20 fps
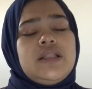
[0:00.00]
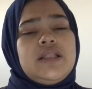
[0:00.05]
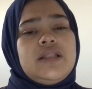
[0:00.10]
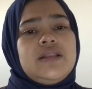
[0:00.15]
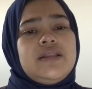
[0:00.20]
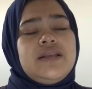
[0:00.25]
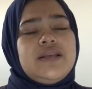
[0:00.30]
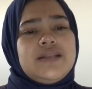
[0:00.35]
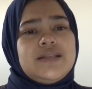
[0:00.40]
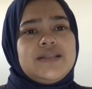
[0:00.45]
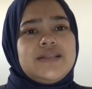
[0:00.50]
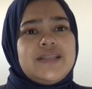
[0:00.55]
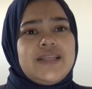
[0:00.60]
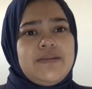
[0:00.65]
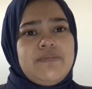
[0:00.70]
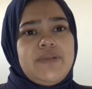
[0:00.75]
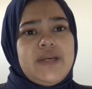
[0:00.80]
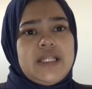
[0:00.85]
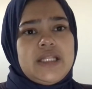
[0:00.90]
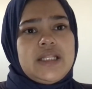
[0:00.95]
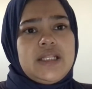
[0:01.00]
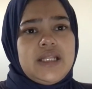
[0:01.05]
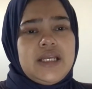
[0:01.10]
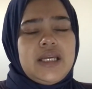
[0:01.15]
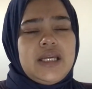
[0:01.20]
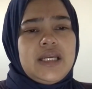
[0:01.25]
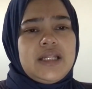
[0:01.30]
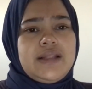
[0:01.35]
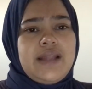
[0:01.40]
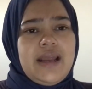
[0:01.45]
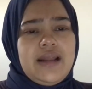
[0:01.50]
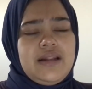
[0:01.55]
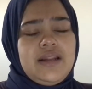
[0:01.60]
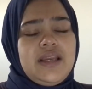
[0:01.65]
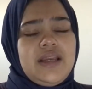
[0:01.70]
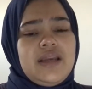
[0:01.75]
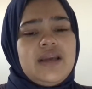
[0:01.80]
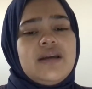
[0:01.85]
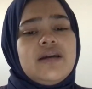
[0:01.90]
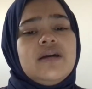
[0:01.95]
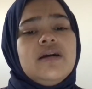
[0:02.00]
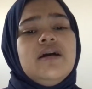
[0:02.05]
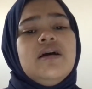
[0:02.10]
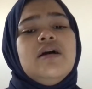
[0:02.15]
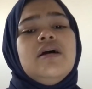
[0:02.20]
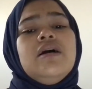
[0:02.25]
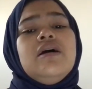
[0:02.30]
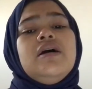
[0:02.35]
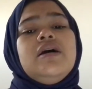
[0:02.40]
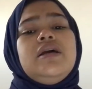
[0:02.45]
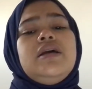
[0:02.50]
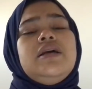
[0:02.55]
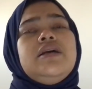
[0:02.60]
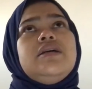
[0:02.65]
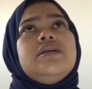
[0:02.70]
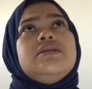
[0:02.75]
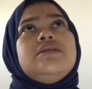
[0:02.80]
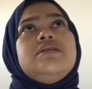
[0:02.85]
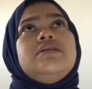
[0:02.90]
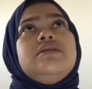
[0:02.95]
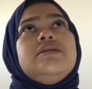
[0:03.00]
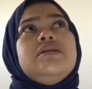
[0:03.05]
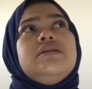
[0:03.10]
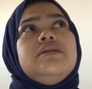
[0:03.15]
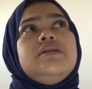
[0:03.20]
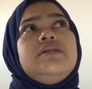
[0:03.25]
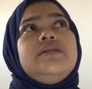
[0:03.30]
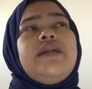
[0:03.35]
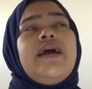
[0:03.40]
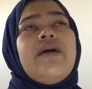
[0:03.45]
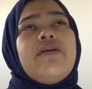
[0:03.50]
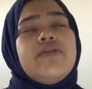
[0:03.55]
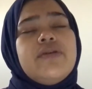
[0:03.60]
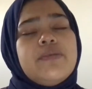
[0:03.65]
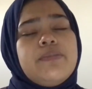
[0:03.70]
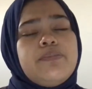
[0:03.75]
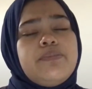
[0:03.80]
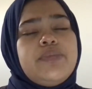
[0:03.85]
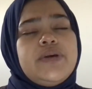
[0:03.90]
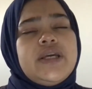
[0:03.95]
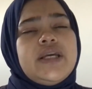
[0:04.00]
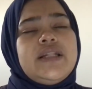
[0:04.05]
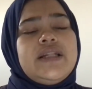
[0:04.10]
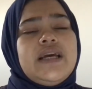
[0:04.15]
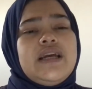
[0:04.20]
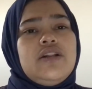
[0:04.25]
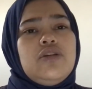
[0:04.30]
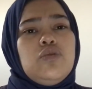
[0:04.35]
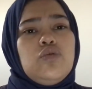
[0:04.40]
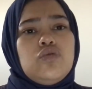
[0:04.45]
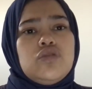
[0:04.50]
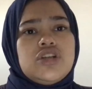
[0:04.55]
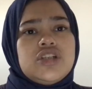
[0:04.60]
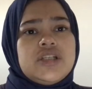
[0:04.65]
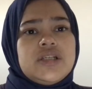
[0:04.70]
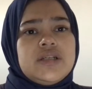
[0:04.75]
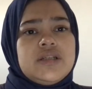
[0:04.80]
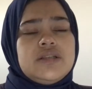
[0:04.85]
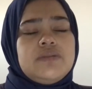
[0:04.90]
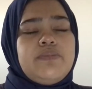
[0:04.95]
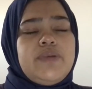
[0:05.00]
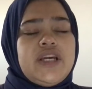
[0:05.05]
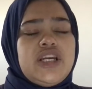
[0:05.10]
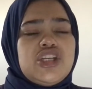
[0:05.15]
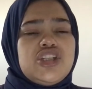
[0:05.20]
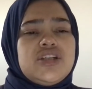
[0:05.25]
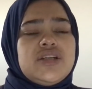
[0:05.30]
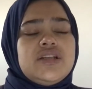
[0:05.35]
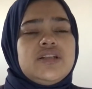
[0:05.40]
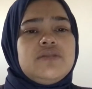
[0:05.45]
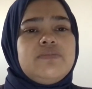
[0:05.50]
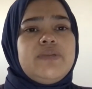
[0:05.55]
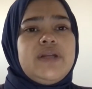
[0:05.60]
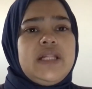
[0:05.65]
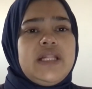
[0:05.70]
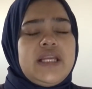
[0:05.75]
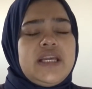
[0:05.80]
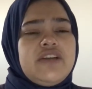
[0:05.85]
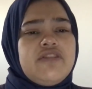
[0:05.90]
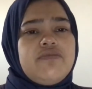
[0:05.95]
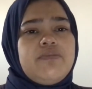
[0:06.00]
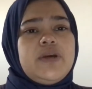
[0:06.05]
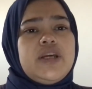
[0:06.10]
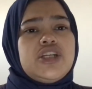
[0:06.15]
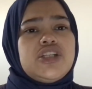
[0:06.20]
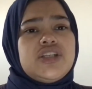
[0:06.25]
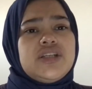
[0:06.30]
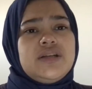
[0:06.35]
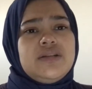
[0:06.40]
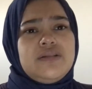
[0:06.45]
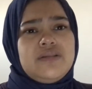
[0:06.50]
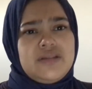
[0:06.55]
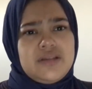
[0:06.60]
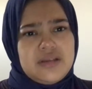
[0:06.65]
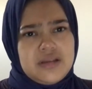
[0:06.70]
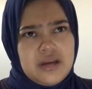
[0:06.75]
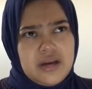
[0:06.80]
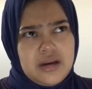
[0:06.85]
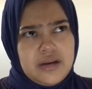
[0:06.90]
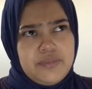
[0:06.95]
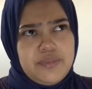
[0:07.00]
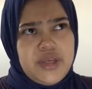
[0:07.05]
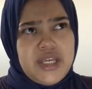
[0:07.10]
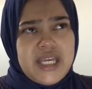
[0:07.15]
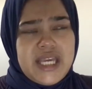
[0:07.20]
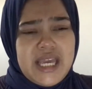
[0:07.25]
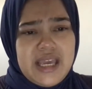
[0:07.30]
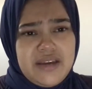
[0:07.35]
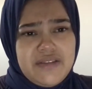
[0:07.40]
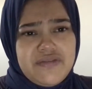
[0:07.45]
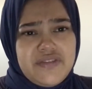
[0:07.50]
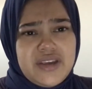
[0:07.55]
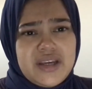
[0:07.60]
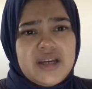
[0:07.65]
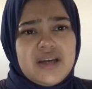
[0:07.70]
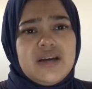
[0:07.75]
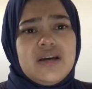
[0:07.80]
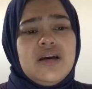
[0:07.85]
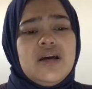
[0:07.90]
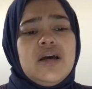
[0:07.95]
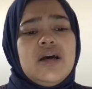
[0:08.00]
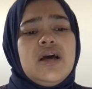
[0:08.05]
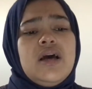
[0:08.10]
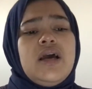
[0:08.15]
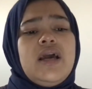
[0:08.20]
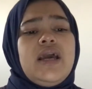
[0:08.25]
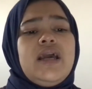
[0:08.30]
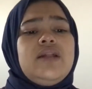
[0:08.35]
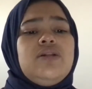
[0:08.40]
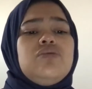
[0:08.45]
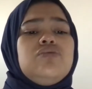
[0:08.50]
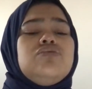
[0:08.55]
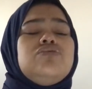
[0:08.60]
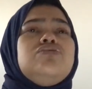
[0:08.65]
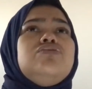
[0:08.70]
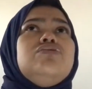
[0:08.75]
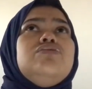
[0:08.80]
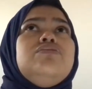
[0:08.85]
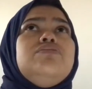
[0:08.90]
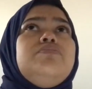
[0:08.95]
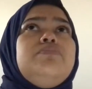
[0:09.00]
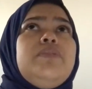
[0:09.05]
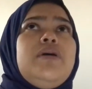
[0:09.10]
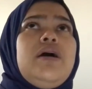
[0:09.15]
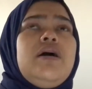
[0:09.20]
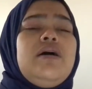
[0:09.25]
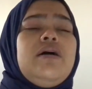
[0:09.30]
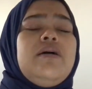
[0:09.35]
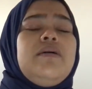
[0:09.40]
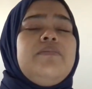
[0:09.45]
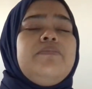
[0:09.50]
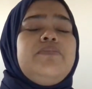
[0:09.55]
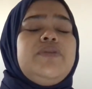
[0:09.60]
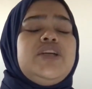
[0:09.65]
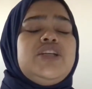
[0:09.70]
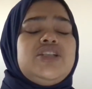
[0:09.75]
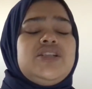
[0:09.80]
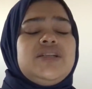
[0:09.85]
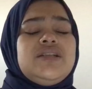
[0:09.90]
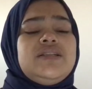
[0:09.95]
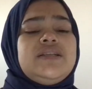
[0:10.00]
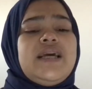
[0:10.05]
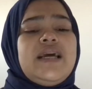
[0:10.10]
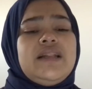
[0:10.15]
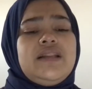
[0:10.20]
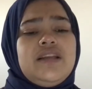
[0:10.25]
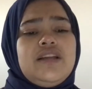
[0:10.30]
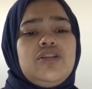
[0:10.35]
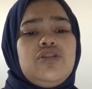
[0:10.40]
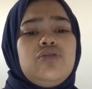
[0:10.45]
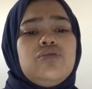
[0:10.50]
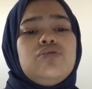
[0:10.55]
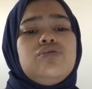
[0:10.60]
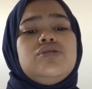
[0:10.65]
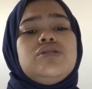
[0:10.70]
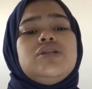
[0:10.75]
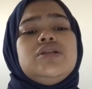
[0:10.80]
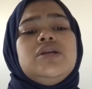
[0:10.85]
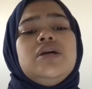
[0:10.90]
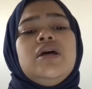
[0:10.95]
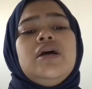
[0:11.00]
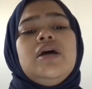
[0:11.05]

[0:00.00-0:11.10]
This CBT technique is a therapy that notions patients' belief, patients' behavior, and also patients' attitudes,